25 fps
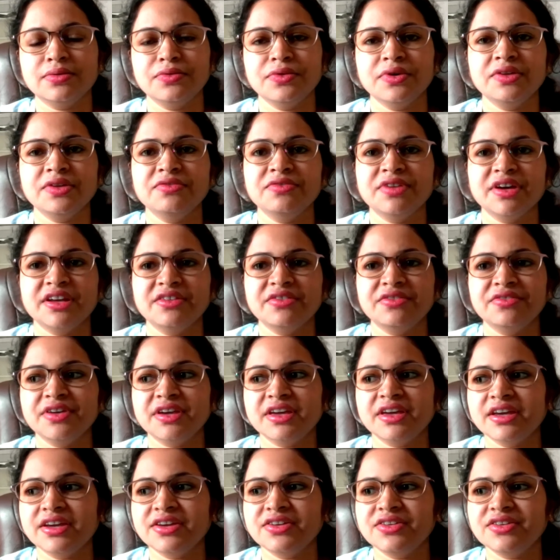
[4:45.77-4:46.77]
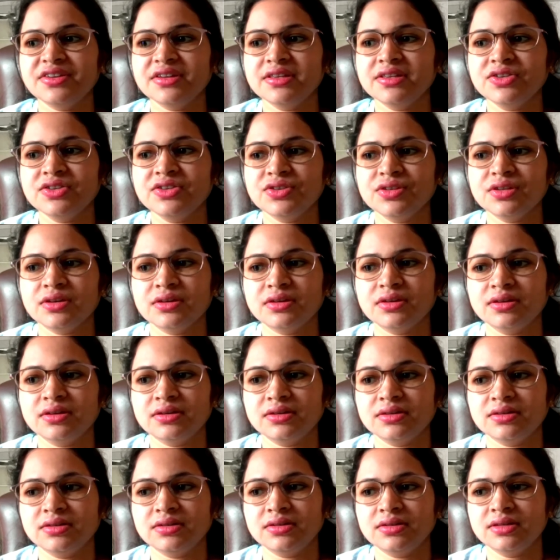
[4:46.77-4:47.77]
in verification,
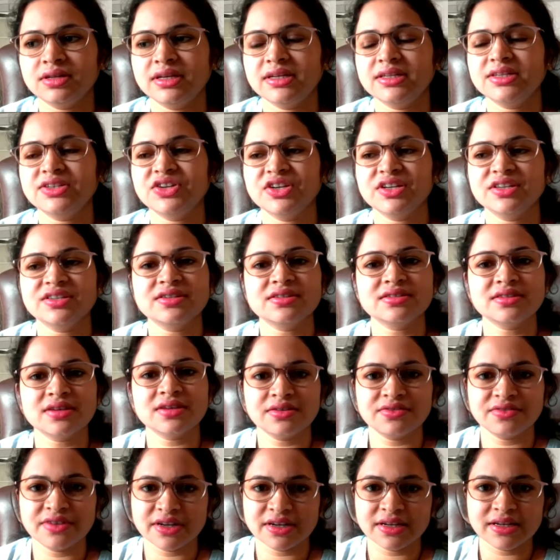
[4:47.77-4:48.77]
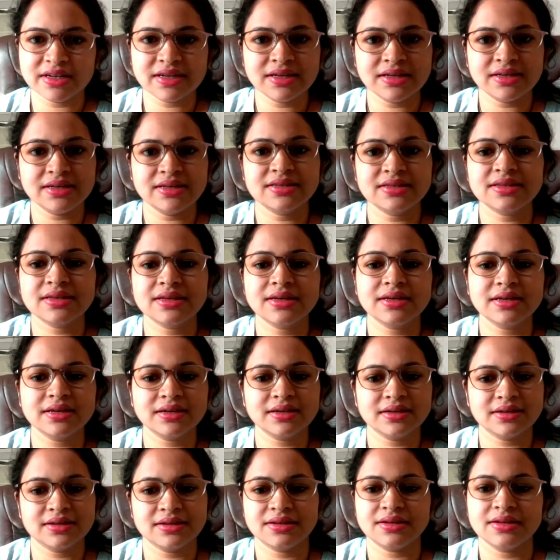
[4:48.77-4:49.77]
changes are very
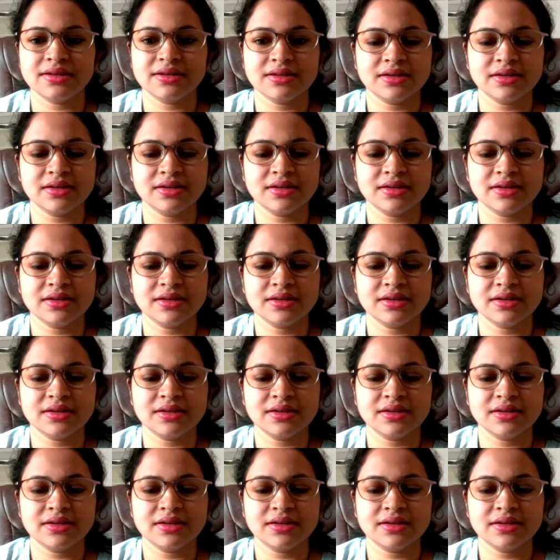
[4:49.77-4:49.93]
easily